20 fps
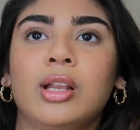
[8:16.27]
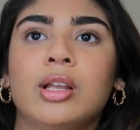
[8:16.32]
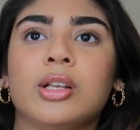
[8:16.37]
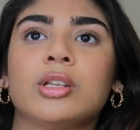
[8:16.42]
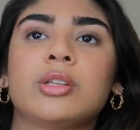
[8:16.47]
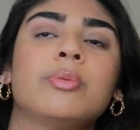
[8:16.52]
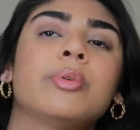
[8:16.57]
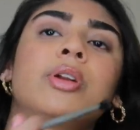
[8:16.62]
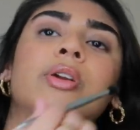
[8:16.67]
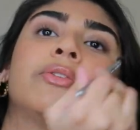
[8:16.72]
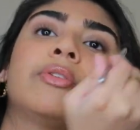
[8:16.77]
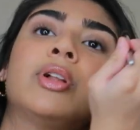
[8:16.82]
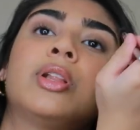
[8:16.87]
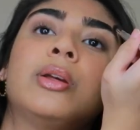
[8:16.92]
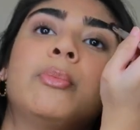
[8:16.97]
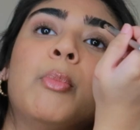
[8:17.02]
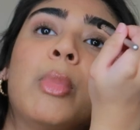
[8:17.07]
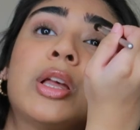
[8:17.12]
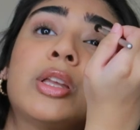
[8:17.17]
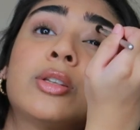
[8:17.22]
I just put it
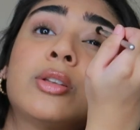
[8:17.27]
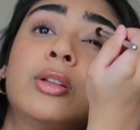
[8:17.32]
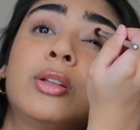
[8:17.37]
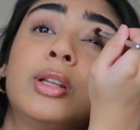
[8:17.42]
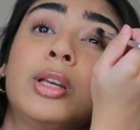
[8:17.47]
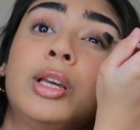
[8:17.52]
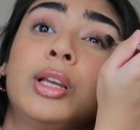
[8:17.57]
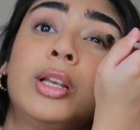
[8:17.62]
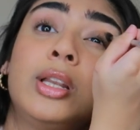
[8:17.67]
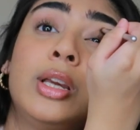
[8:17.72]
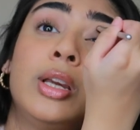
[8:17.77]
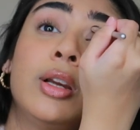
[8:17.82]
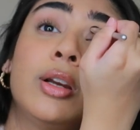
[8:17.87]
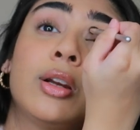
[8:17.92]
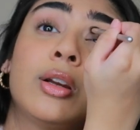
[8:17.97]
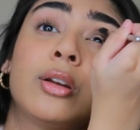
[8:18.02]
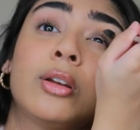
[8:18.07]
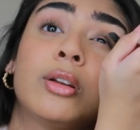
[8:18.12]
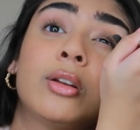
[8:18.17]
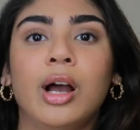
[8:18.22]
really messily in
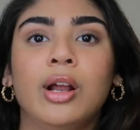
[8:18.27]
here.